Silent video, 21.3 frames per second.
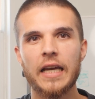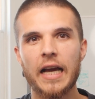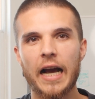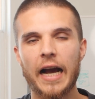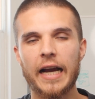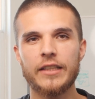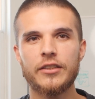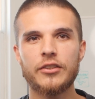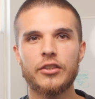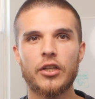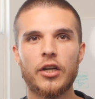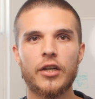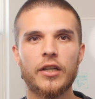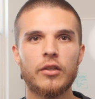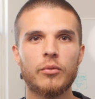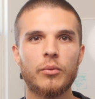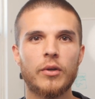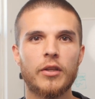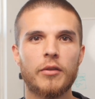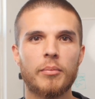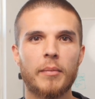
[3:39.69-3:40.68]
I started
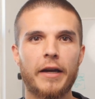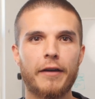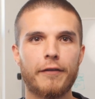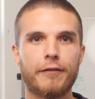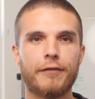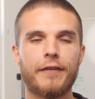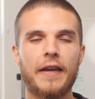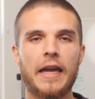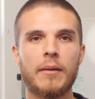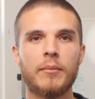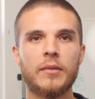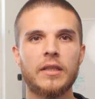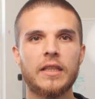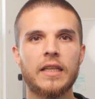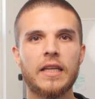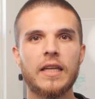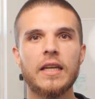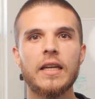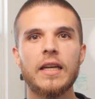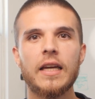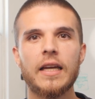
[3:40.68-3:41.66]
with my
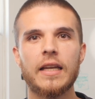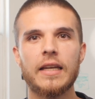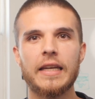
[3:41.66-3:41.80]
family,